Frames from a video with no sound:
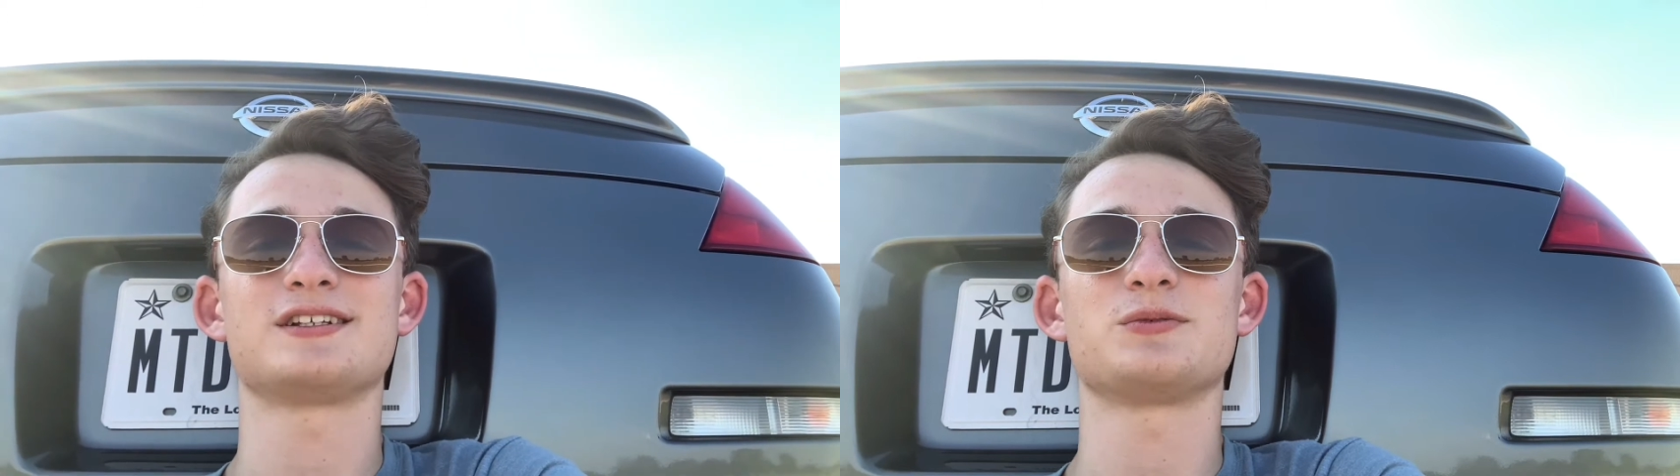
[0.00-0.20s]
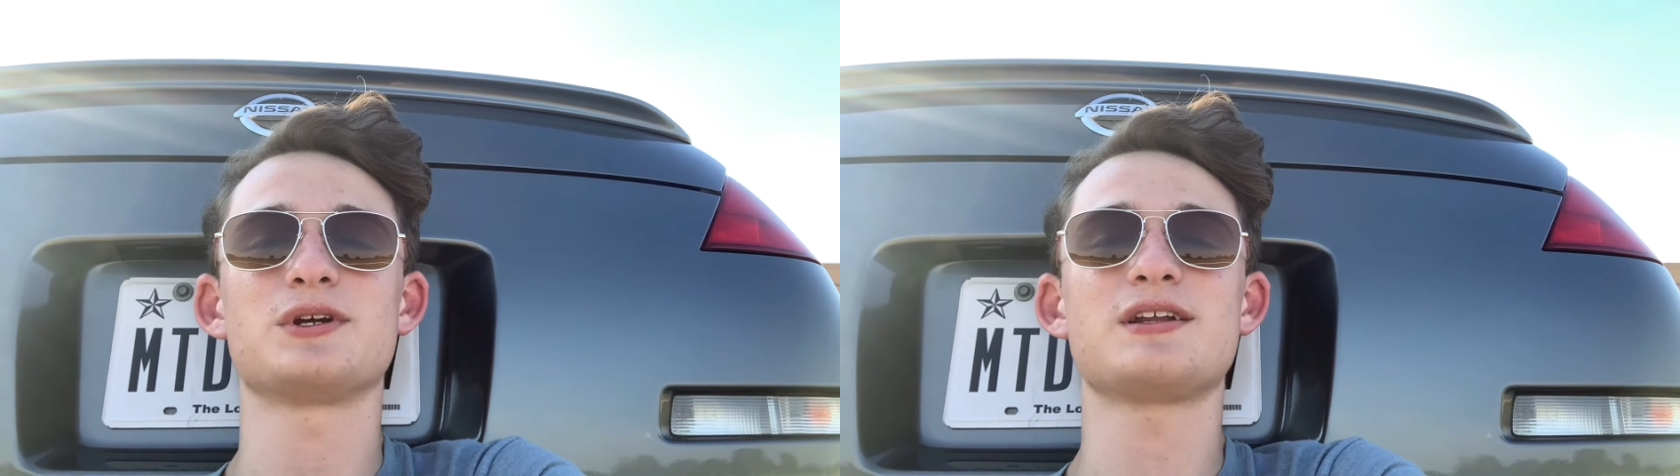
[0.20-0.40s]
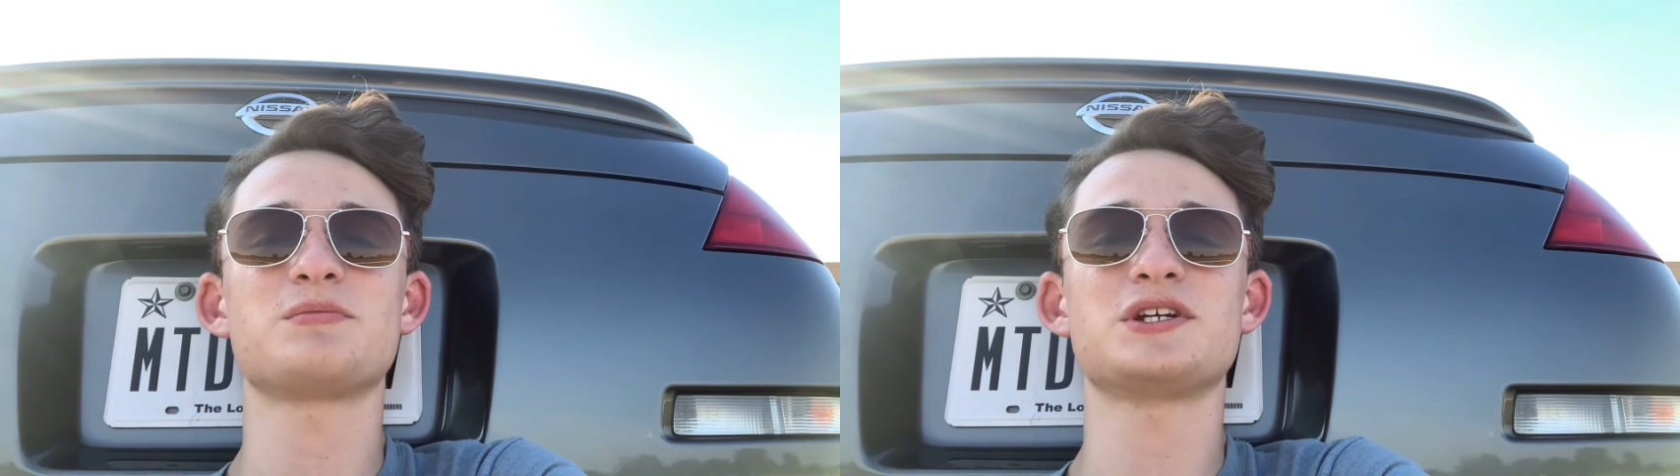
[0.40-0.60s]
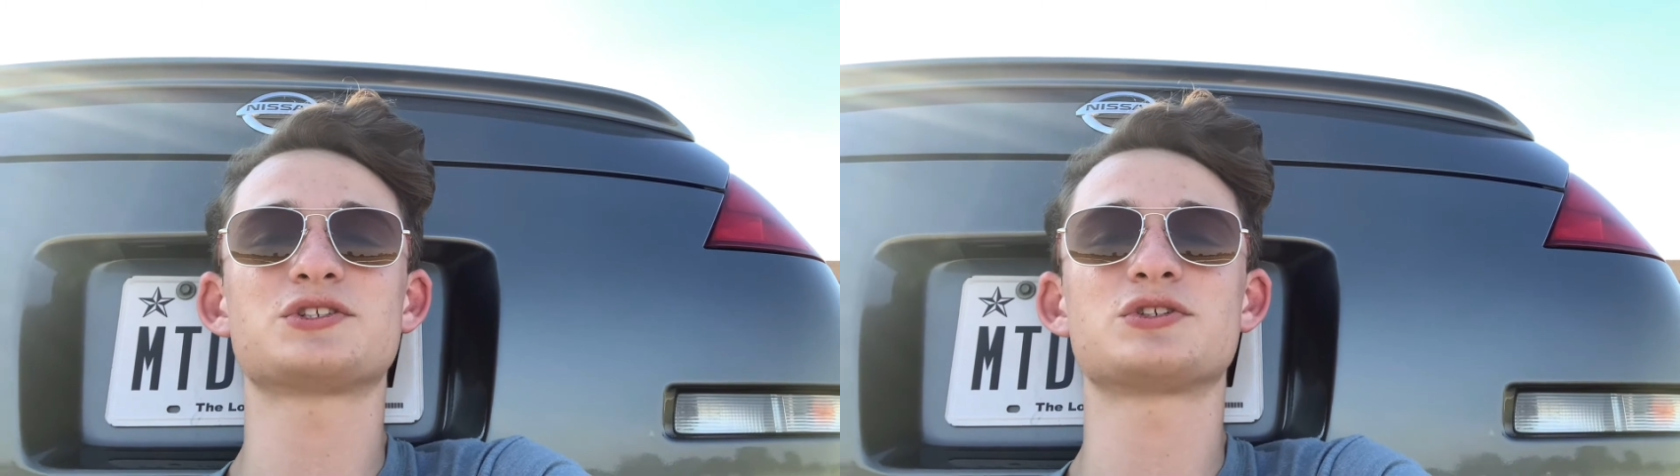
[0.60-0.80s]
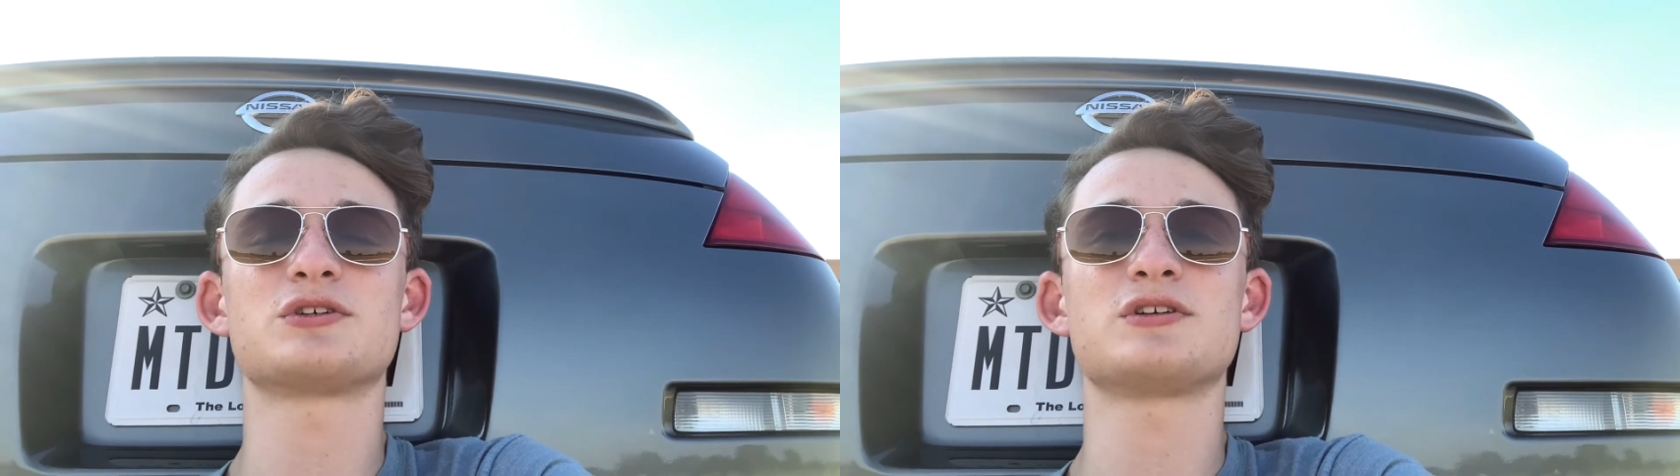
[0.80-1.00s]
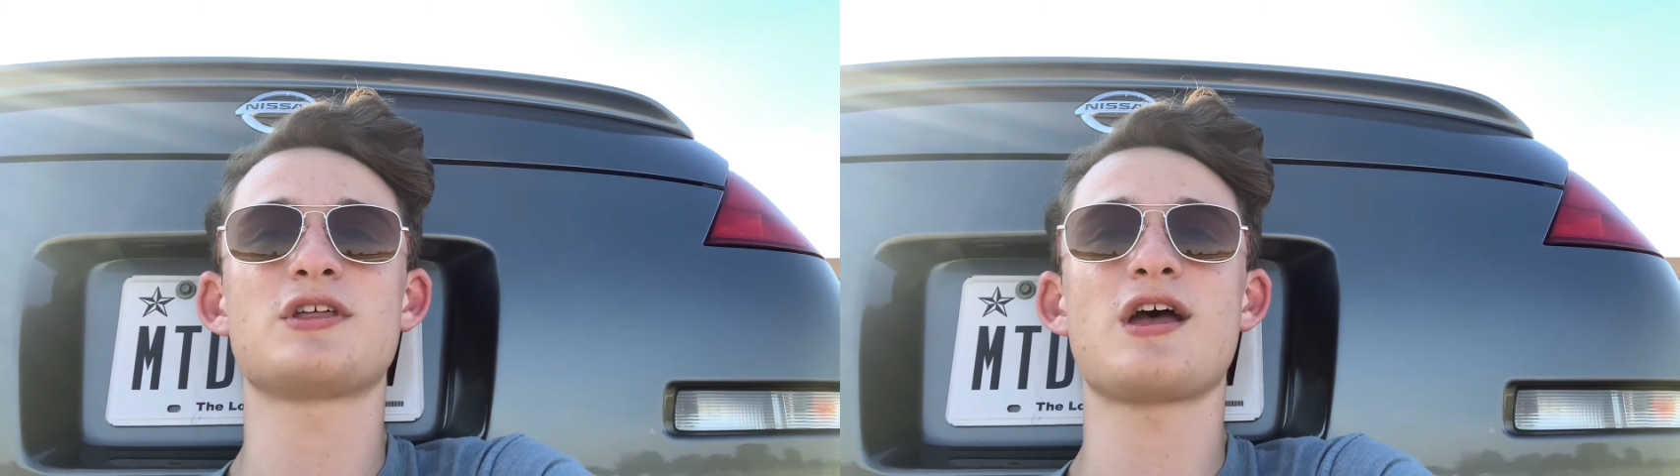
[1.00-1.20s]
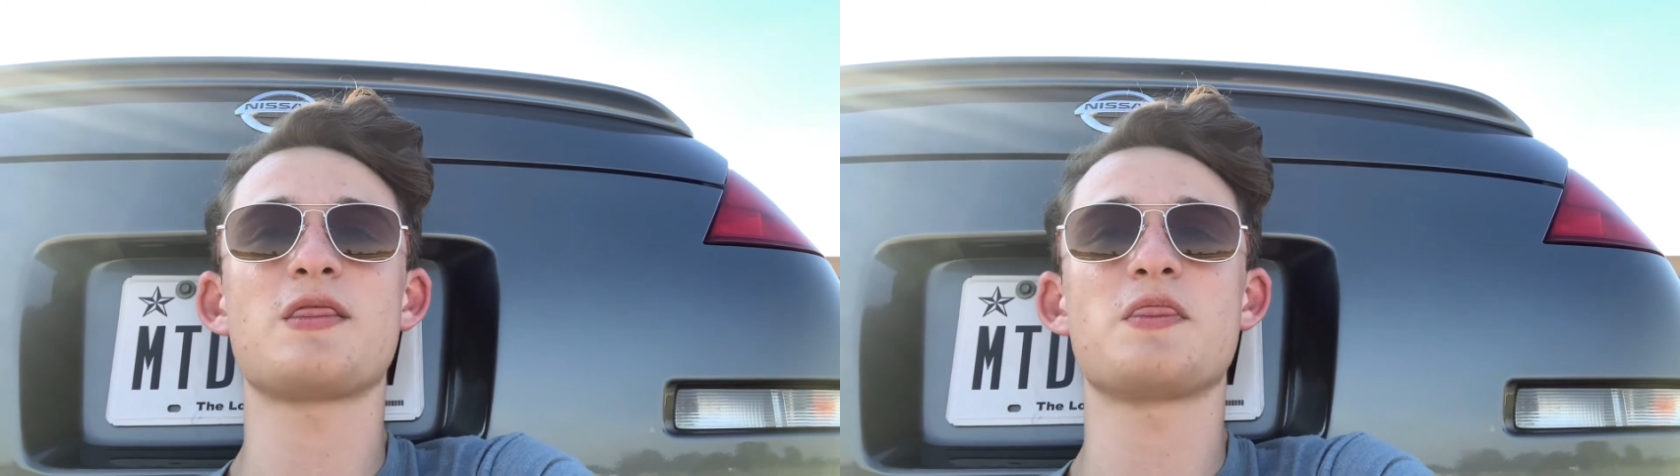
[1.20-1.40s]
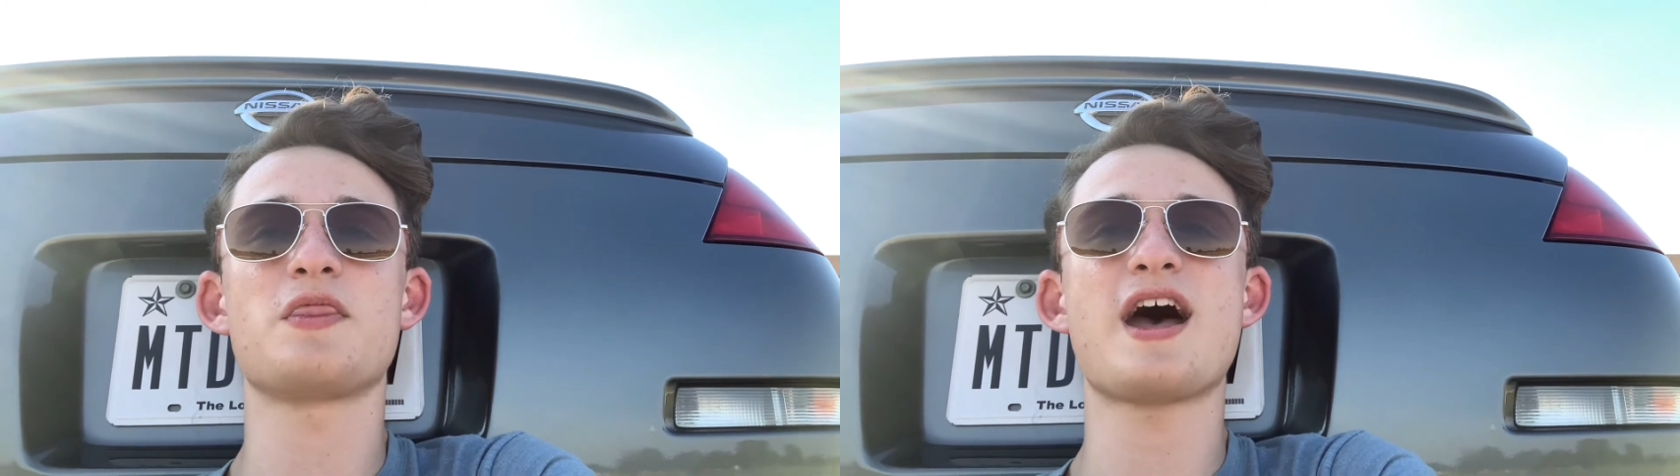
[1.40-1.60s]
We had to make sure that
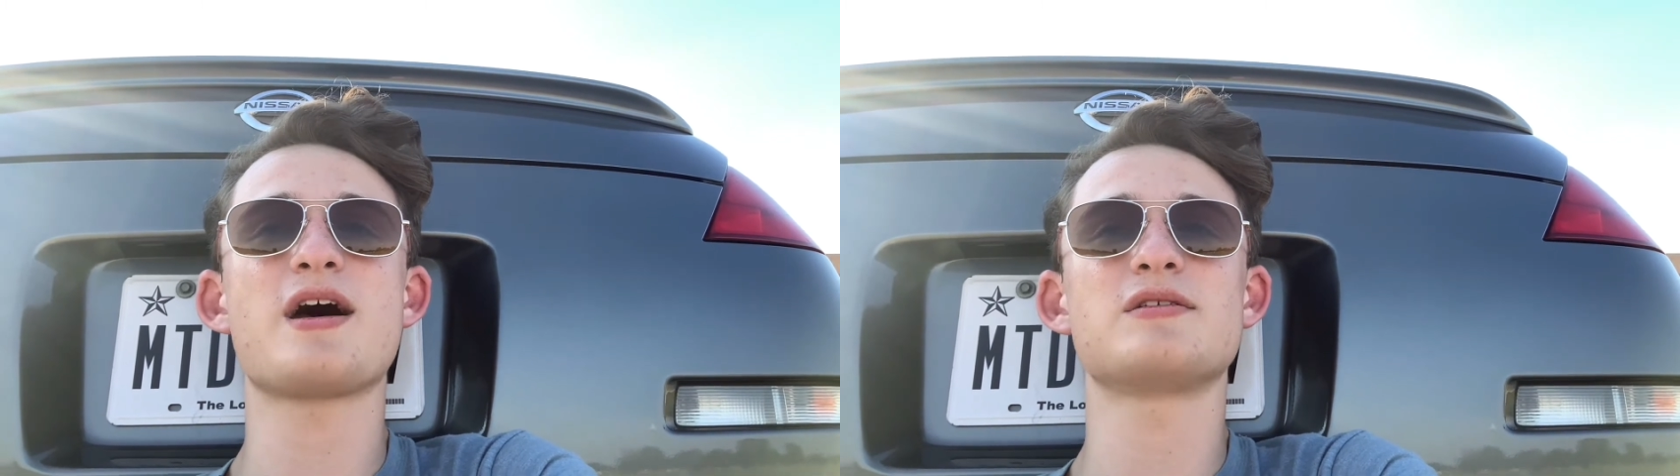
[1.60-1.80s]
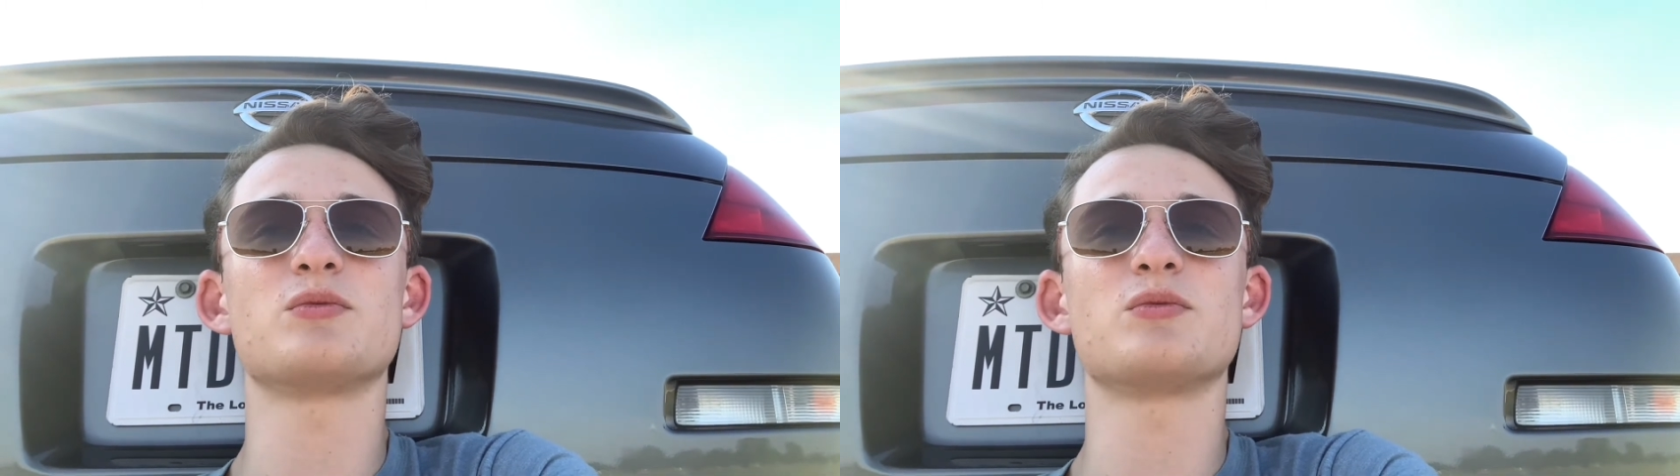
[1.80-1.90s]
that